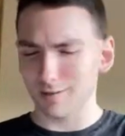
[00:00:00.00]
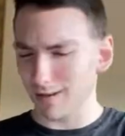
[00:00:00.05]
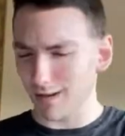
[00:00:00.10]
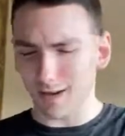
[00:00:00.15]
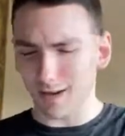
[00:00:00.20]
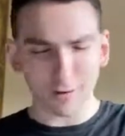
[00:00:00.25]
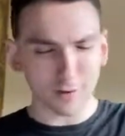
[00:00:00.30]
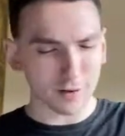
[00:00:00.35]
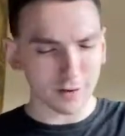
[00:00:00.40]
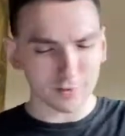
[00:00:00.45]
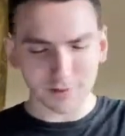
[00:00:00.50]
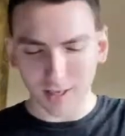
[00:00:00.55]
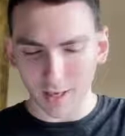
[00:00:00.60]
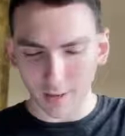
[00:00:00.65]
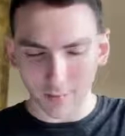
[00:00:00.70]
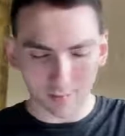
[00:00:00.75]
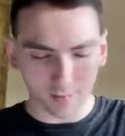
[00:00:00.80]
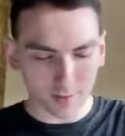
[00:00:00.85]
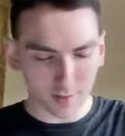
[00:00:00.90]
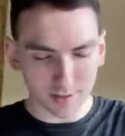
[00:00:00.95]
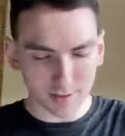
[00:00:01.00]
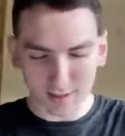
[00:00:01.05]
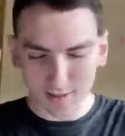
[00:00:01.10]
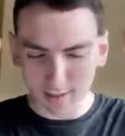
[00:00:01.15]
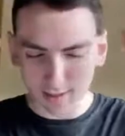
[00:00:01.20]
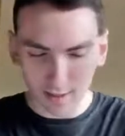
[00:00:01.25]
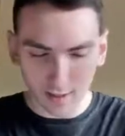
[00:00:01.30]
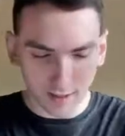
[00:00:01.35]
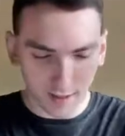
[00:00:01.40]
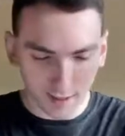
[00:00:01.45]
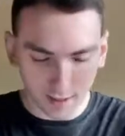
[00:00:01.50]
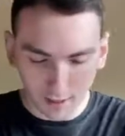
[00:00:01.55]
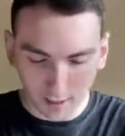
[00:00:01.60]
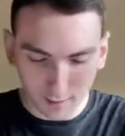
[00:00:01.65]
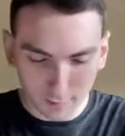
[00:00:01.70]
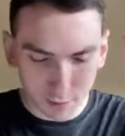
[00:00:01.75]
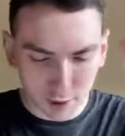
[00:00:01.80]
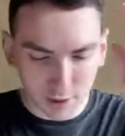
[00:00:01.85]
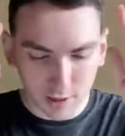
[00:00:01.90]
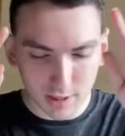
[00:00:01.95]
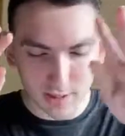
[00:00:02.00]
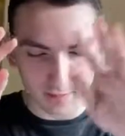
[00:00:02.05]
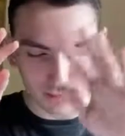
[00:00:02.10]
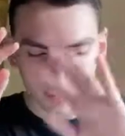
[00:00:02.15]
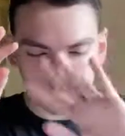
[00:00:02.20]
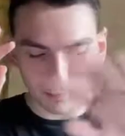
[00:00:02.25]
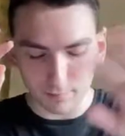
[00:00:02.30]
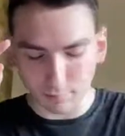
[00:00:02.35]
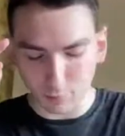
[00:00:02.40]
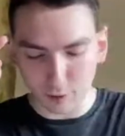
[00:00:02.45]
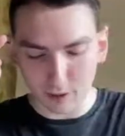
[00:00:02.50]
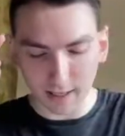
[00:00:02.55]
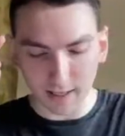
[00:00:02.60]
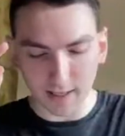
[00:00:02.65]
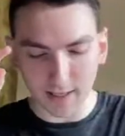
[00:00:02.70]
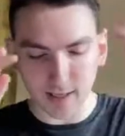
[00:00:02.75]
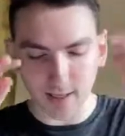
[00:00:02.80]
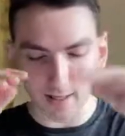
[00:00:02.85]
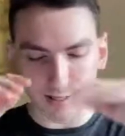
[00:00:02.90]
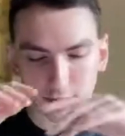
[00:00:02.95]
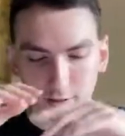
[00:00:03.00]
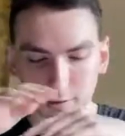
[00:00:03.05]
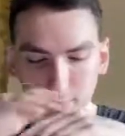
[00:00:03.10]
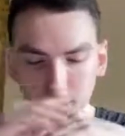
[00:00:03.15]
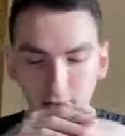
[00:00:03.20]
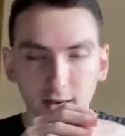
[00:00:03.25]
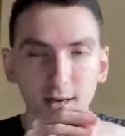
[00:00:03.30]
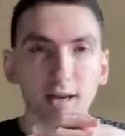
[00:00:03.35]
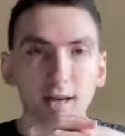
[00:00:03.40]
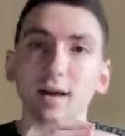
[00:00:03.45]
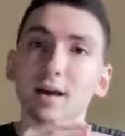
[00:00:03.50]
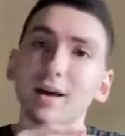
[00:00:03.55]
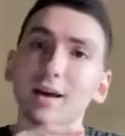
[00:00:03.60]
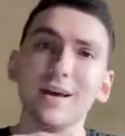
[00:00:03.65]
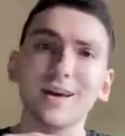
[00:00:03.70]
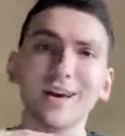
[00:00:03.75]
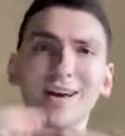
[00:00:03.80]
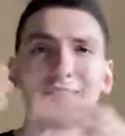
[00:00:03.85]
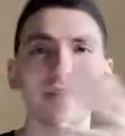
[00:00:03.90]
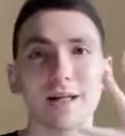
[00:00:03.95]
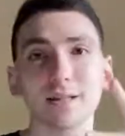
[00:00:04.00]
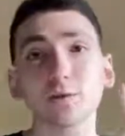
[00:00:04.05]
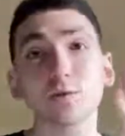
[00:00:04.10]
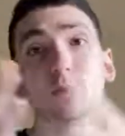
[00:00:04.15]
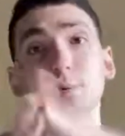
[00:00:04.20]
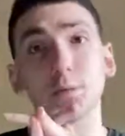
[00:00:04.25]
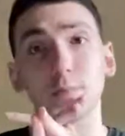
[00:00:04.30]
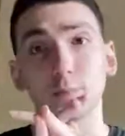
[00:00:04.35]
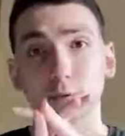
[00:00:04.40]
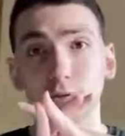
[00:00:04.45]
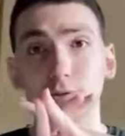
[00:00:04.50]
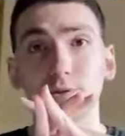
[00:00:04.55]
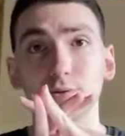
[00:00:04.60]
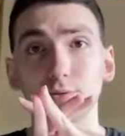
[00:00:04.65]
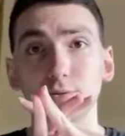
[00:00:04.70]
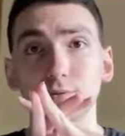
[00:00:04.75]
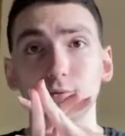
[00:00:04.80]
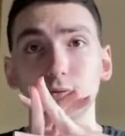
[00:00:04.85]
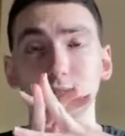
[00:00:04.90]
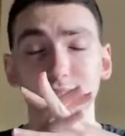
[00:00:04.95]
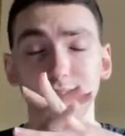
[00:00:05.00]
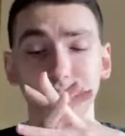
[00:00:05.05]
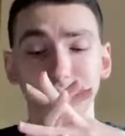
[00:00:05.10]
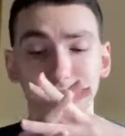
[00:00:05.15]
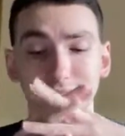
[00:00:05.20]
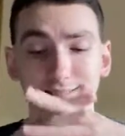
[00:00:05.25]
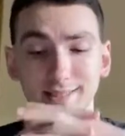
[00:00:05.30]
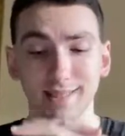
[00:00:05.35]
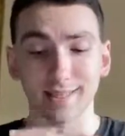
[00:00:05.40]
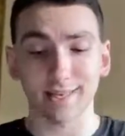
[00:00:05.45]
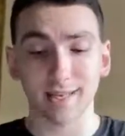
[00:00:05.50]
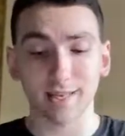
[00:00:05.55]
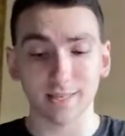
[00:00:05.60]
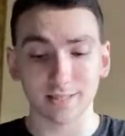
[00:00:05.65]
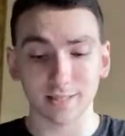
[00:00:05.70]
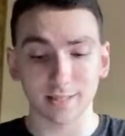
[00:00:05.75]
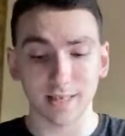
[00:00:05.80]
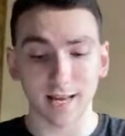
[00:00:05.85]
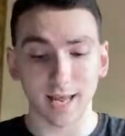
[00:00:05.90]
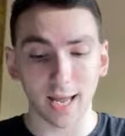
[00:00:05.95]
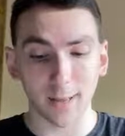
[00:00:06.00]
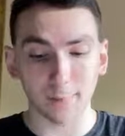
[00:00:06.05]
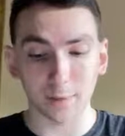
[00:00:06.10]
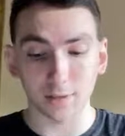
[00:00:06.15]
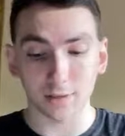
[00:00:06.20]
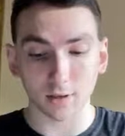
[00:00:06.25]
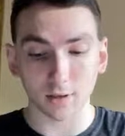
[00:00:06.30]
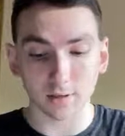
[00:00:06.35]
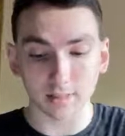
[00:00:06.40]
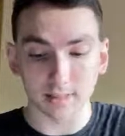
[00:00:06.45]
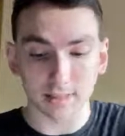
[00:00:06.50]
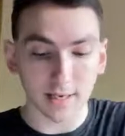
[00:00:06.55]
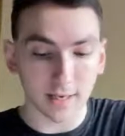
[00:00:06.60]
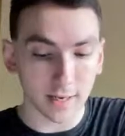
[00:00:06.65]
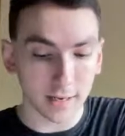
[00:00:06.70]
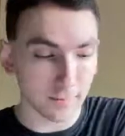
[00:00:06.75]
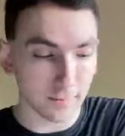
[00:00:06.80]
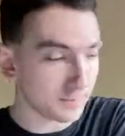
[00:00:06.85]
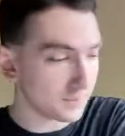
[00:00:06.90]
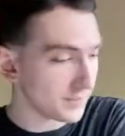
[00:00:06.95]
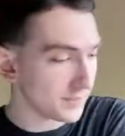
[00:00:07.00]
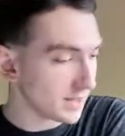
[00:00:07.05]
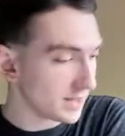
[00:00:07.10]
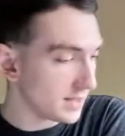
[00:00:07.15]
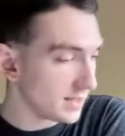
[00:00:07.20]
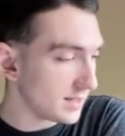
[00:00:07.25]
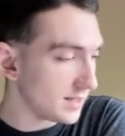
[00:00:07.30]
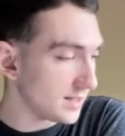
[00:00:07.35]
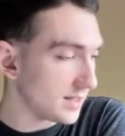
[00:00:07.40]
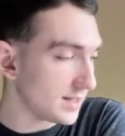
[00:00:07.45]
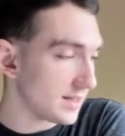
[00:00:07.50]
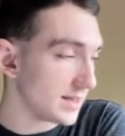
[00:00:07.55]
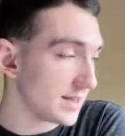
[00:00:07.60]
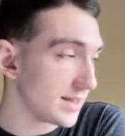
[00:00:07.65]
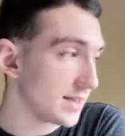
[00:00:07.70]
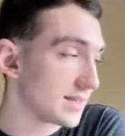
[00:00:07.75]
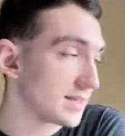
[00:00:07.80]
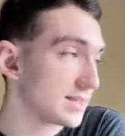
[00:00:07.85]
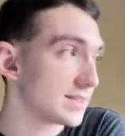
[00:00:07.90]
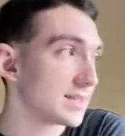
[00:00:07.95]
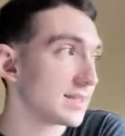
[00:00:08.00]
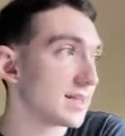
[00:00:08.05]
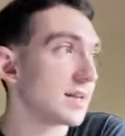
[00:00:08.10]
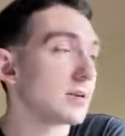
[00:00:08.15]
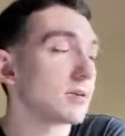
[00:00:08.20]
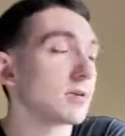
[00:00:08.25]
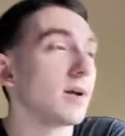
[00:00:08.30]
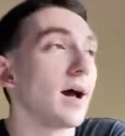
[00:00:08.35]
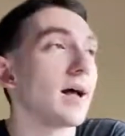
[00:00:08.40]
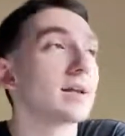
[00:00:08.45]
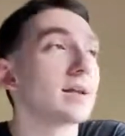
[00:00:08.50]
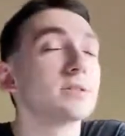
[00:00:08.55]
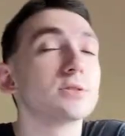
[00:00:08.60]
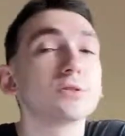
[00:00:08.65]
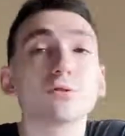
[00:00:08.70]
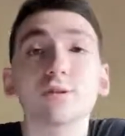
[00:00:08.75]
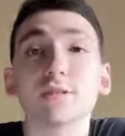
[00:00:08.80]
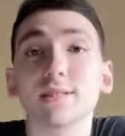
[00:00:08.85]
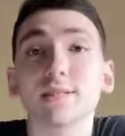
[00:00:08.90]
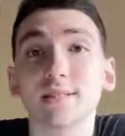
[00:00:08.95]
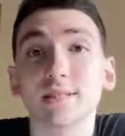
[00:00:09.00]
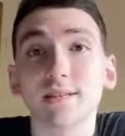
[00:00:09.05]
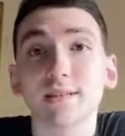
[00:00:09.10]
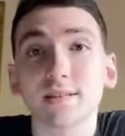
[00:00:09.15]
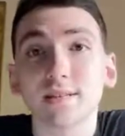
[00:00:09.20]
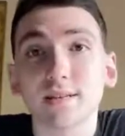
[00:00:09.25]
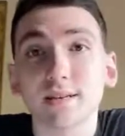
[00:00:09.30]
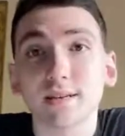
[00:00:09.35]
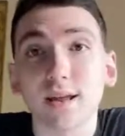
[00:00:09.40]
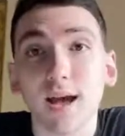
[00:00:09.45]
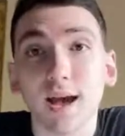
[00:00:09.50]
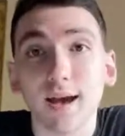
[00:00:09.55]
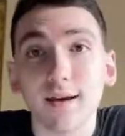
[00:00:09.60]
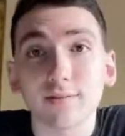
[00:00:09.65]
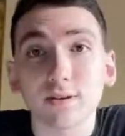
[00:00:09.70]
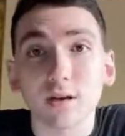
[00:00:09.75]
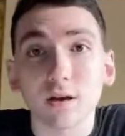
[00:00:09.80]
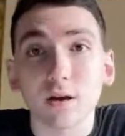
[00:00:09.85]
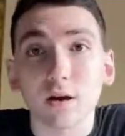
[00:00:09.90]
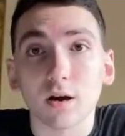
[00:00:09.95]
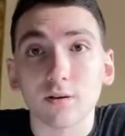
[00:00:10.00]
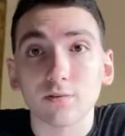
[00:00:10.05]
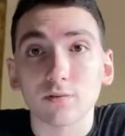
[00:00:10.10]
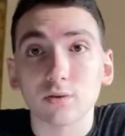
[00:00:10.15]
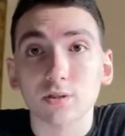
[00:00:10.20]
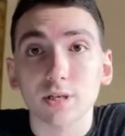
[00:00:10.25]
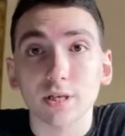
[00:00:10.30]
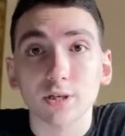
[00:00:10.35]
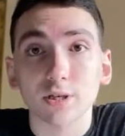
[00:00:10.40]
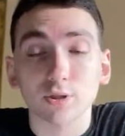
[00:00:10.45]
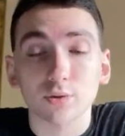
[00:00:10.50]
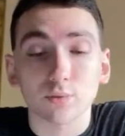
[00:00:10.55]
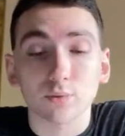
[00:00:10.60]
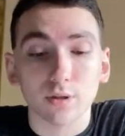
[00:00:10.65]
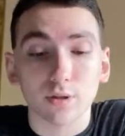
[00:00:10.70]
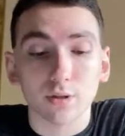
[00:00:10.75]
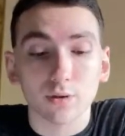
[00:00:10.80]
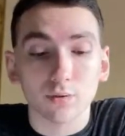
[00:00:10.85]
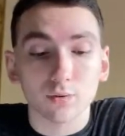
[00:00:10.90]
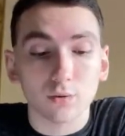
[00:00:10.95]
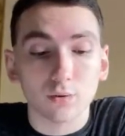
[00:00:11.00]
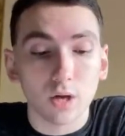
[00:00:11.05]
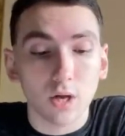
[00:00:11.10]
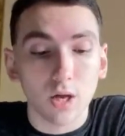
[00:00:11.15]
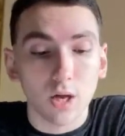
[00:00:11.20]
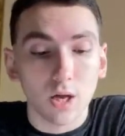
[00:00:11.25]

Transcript: I don't have time for this. I'm just going to pretend I didn't hear that. And that's what people do, sad to say. It happens all the time, and they are not interested in having a conversation with you,